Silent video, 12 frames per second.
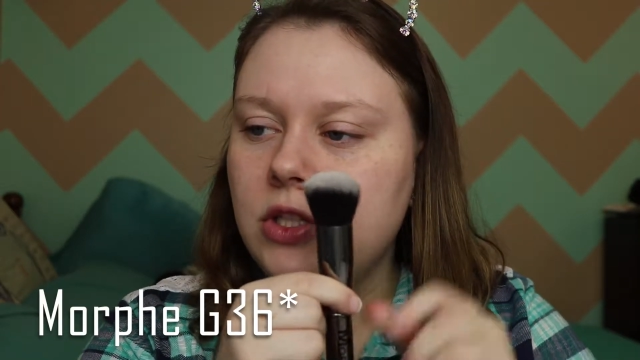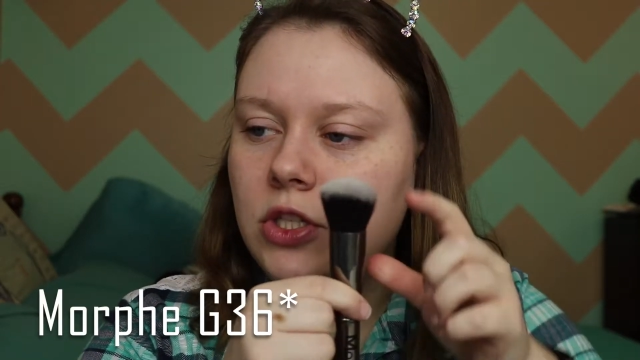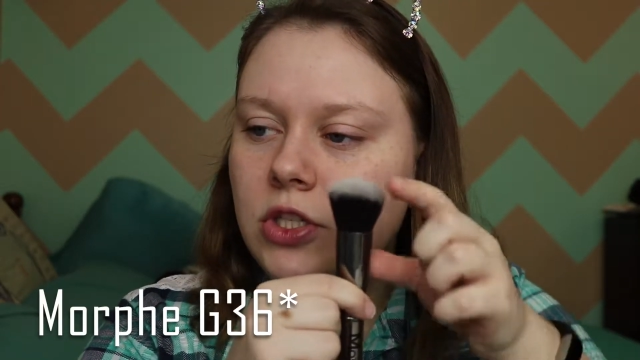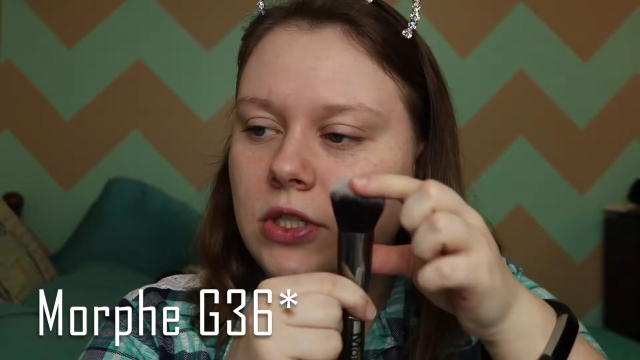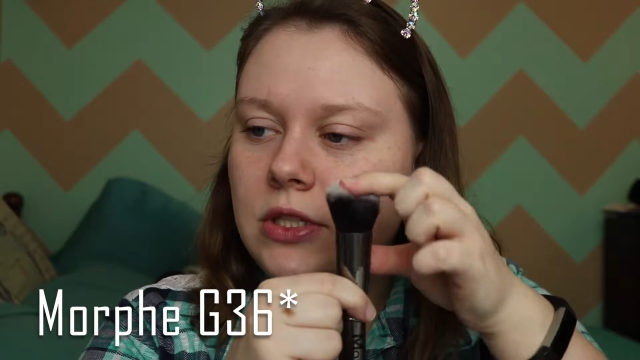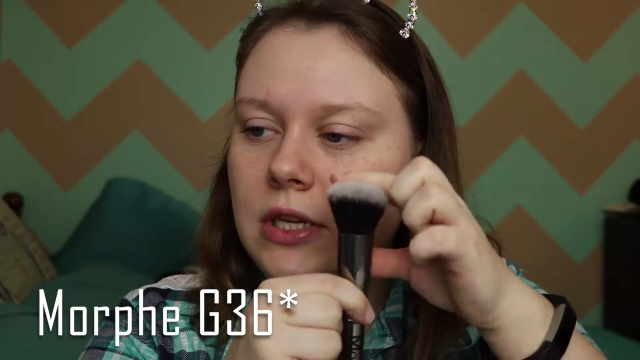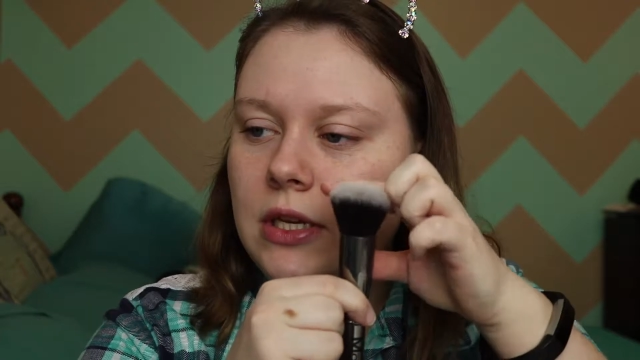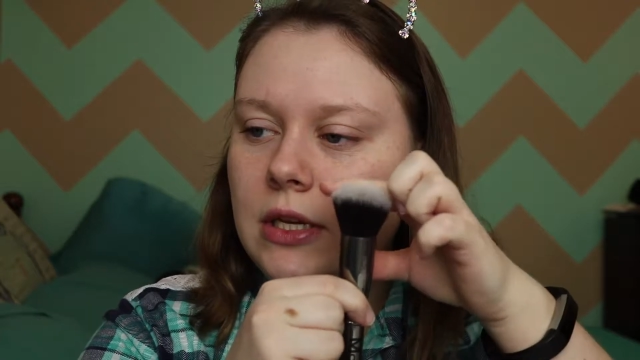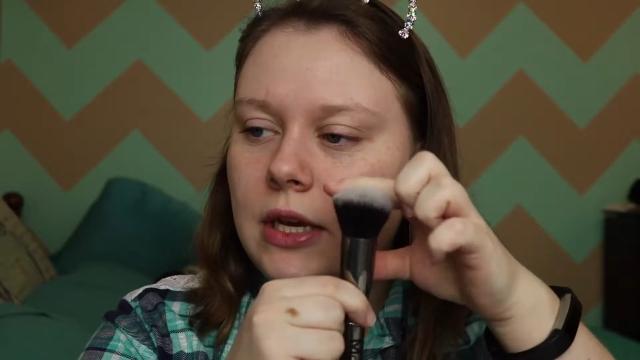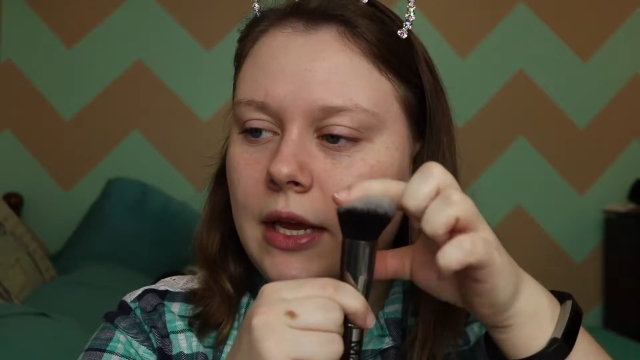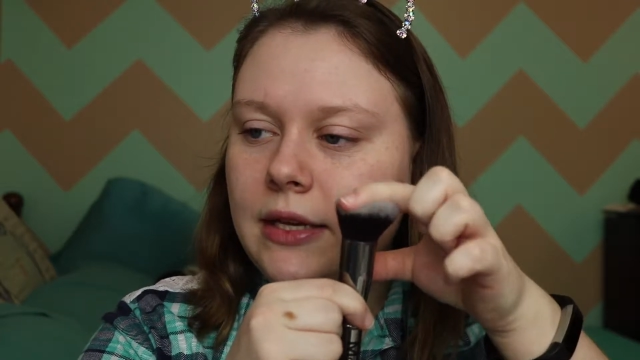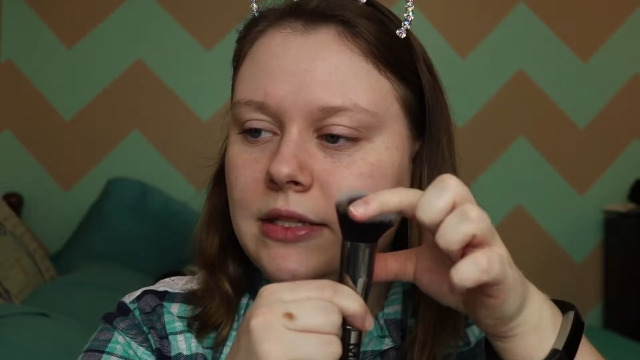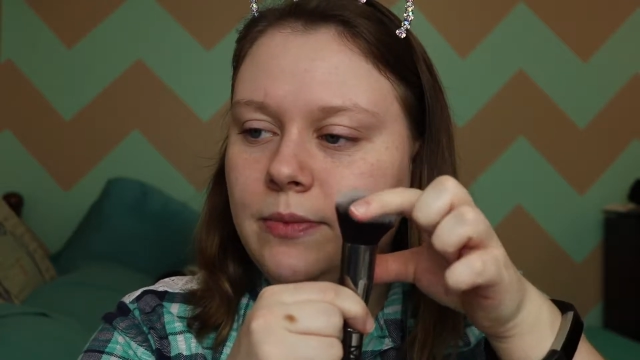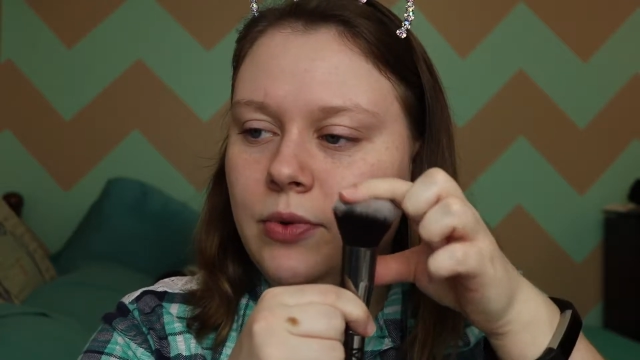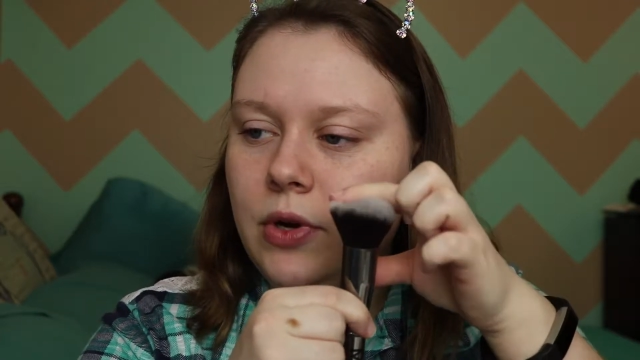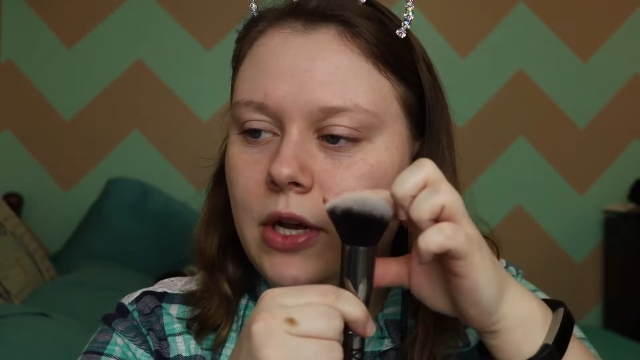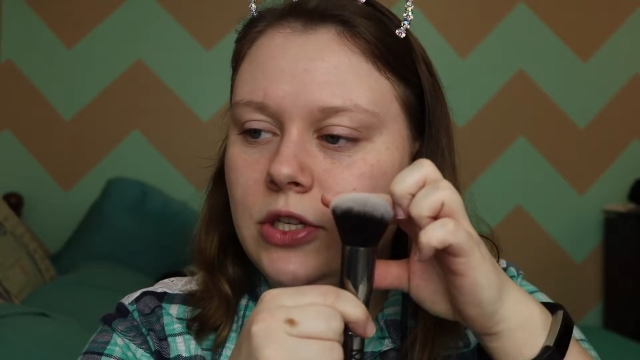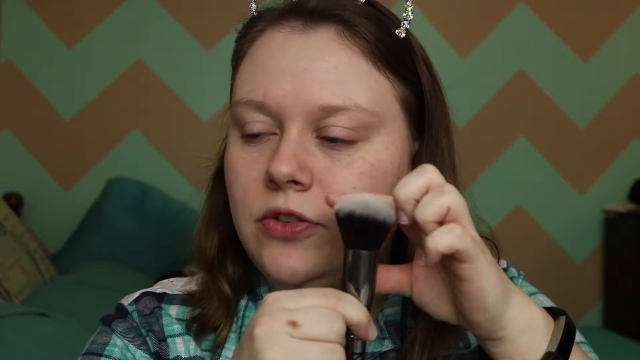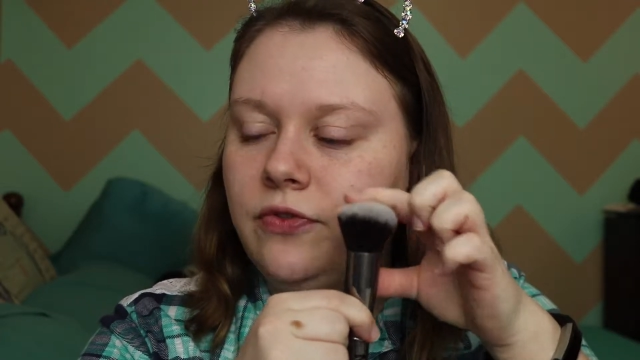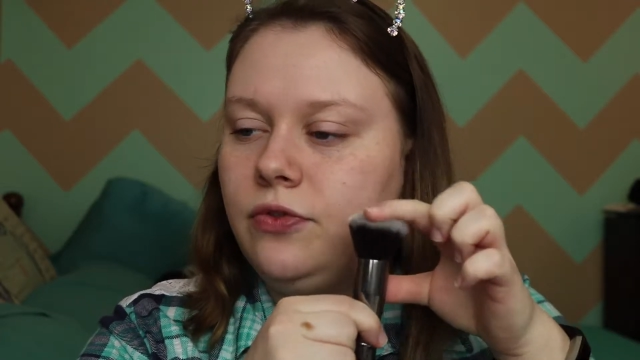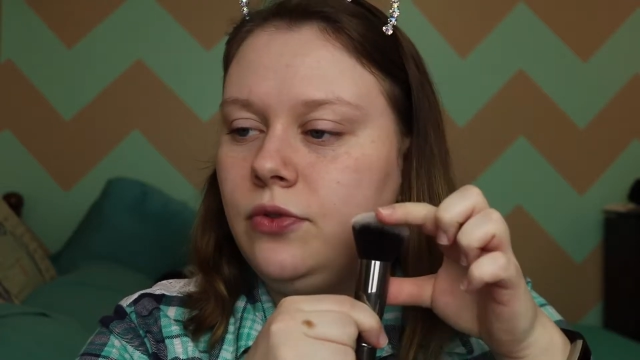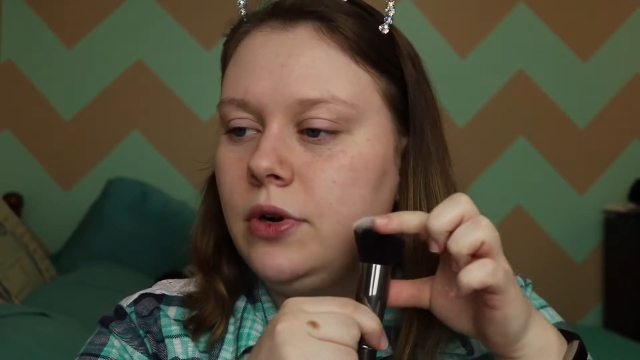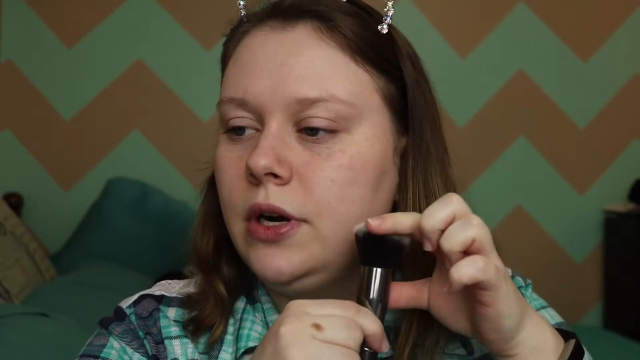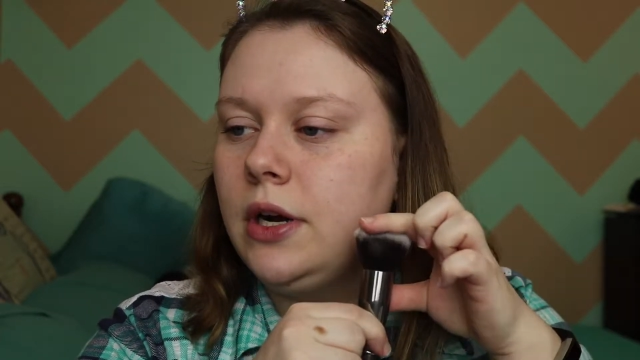It's just a nice brush
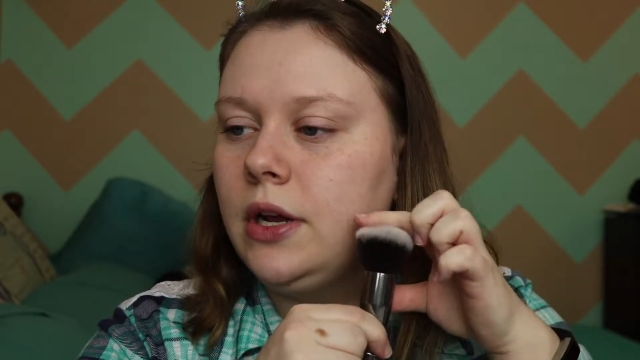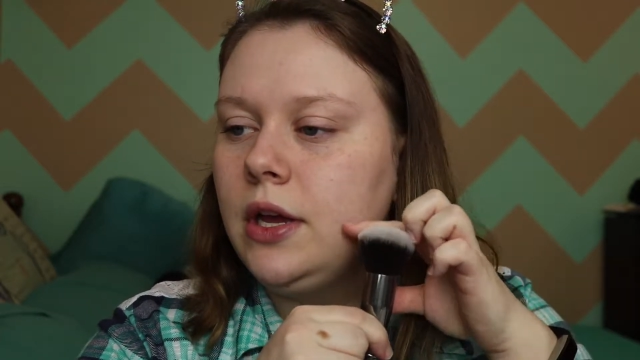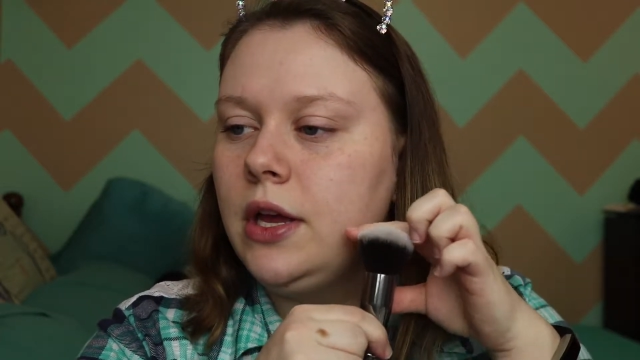for